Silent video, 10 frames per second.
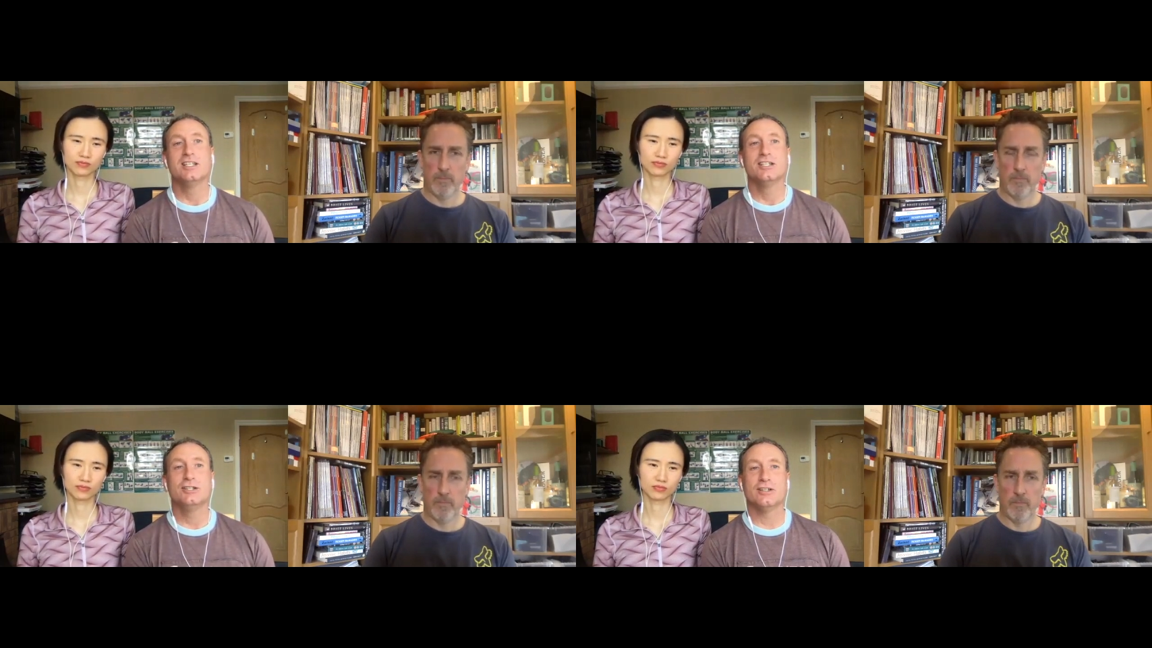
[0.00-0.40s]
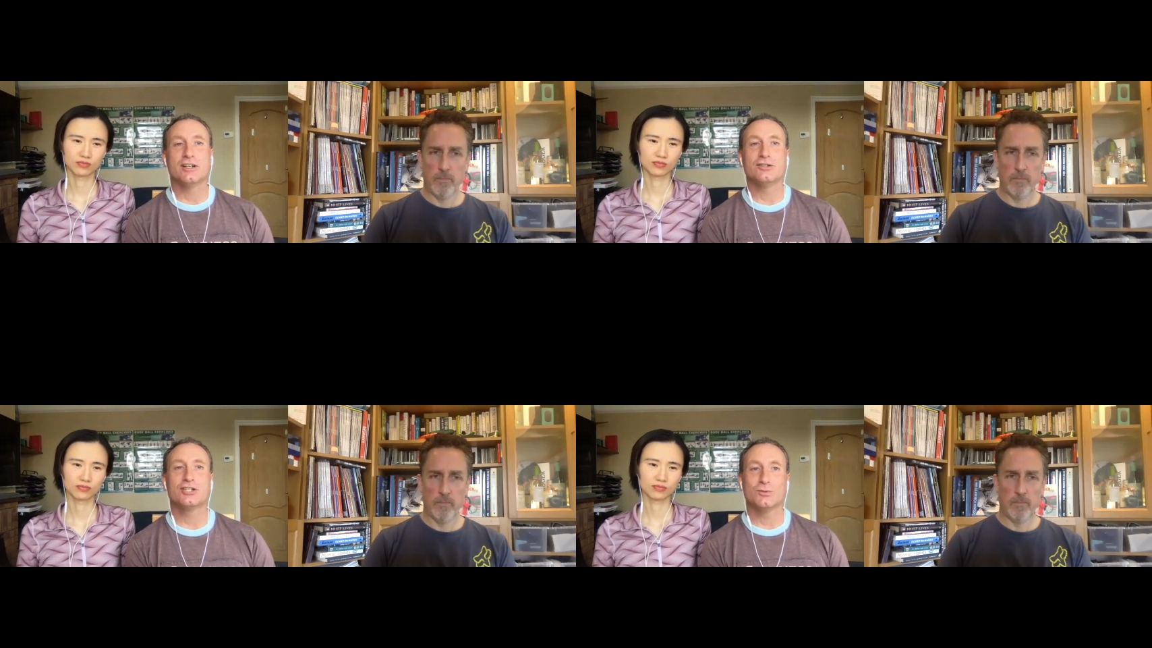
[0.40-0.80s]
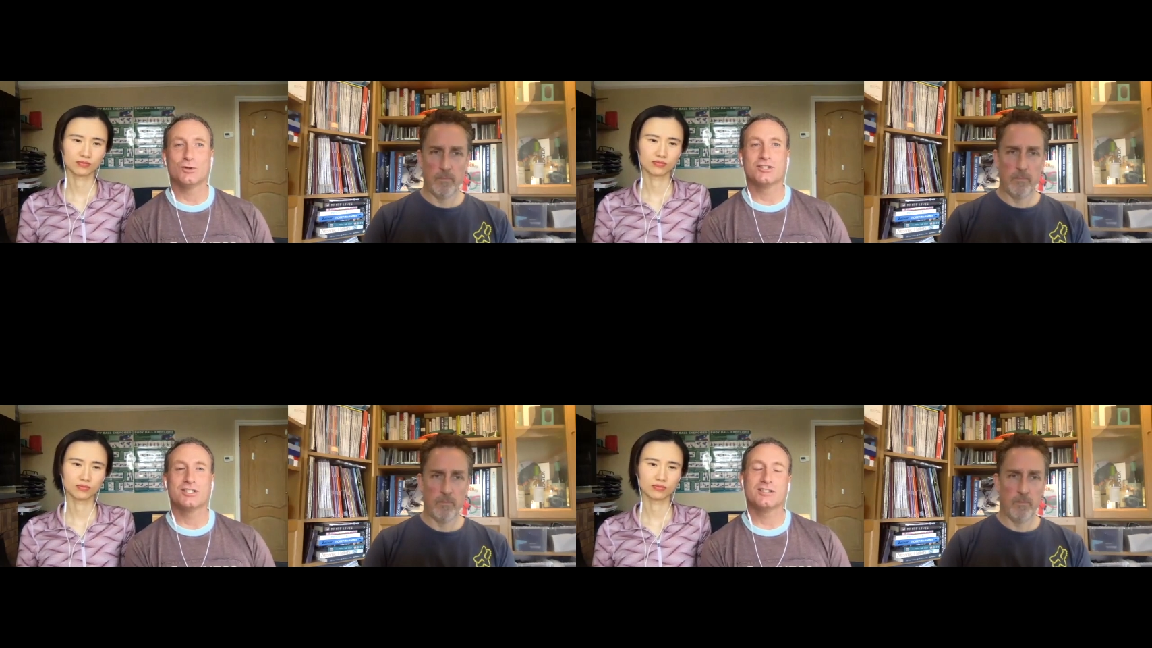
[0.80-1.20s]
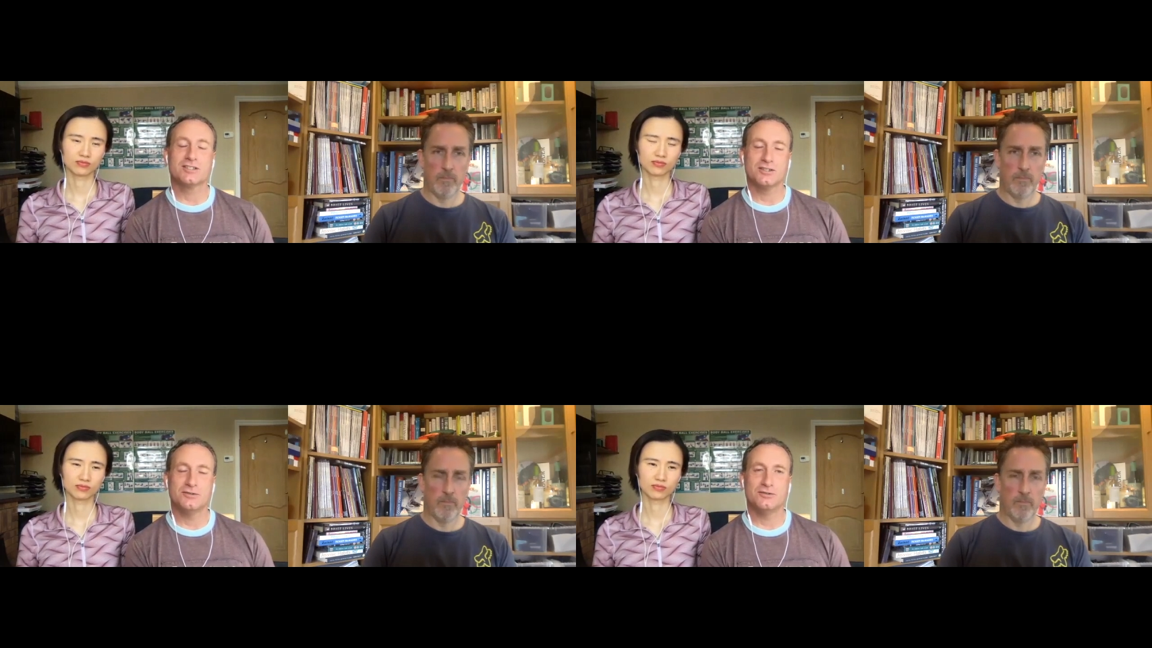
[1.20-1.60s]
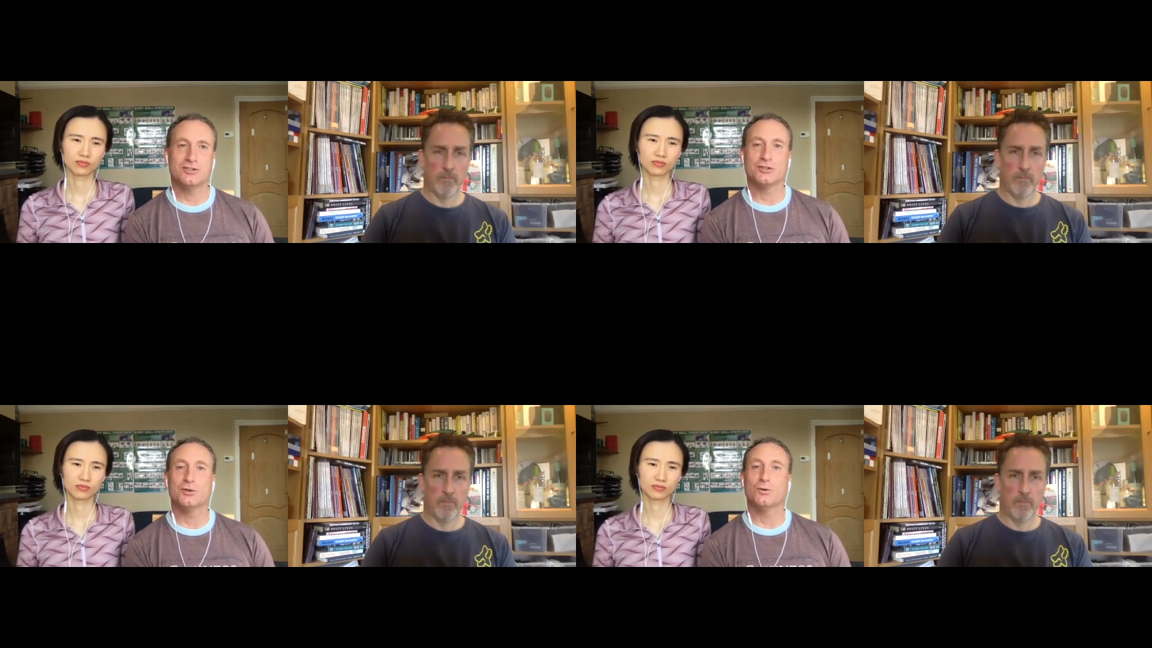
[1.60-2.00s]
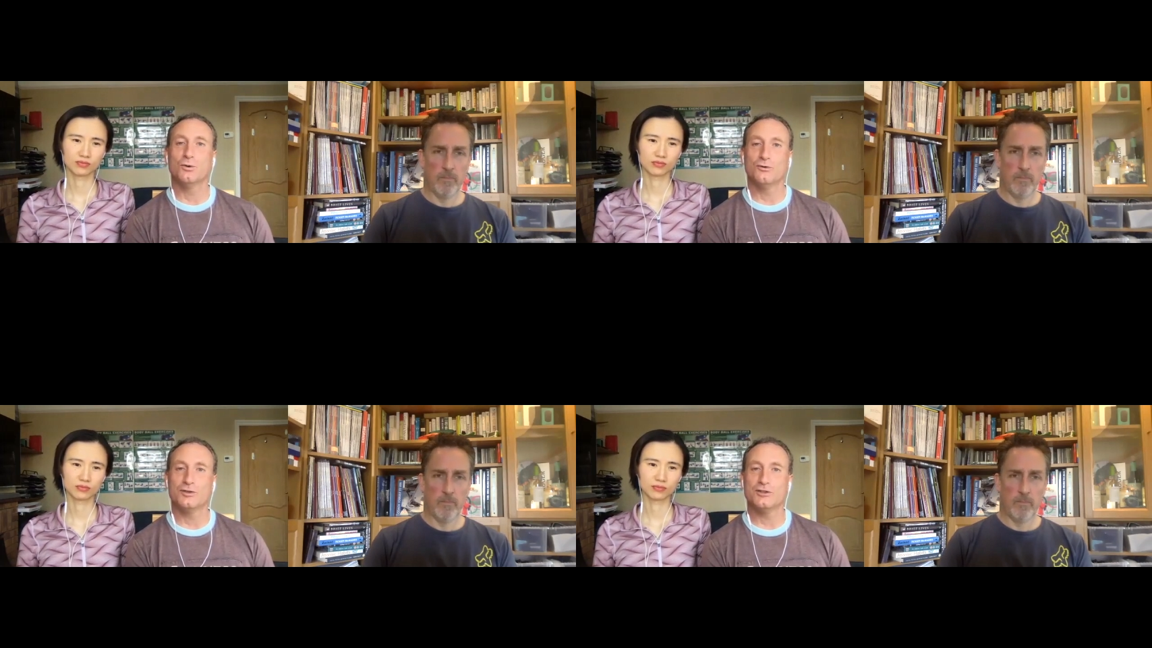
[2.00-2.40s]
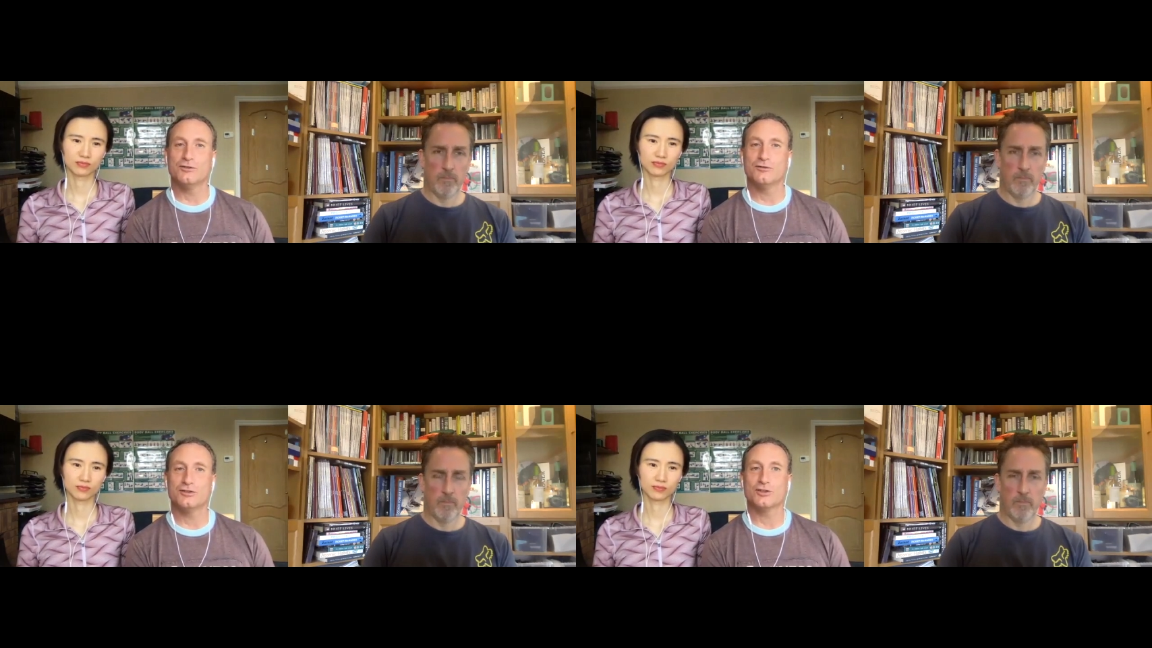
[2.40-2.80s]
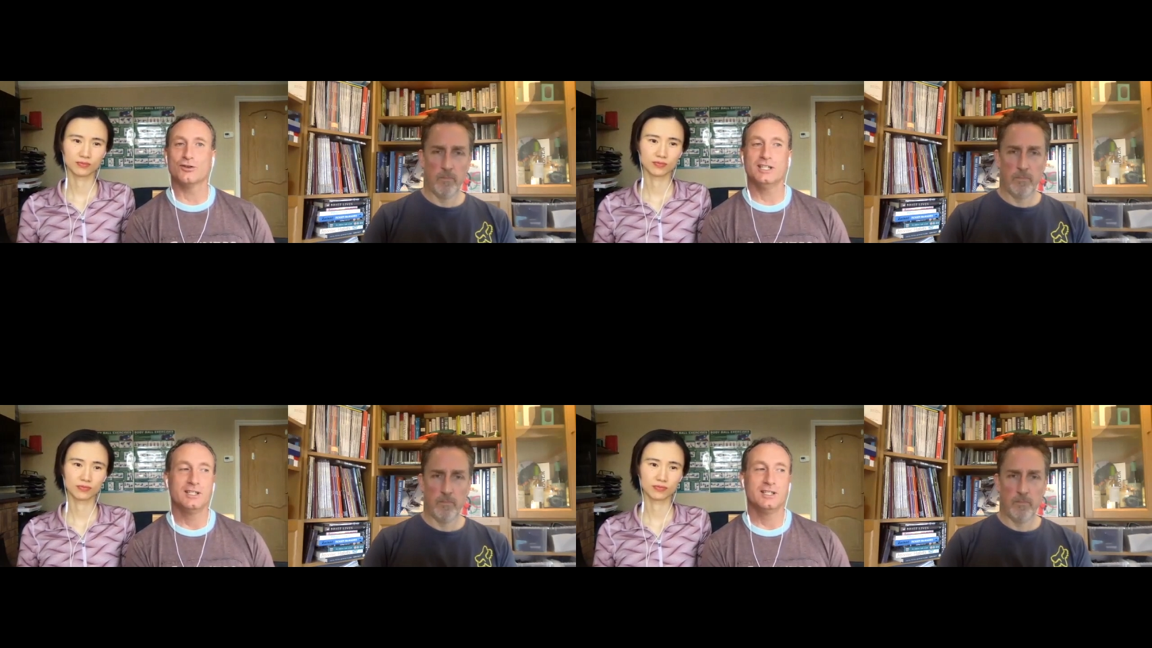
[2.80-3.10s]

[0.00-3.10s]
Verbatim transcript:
Speaker 1: you know she wanted to to do it all for for joy.